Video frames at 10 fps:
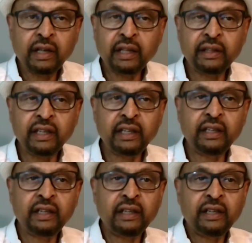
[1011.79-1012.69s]
And
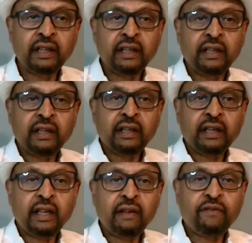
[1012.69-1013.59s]
the
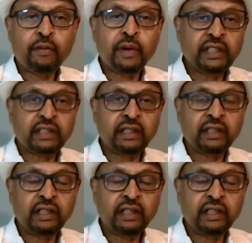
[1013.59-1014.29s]
information,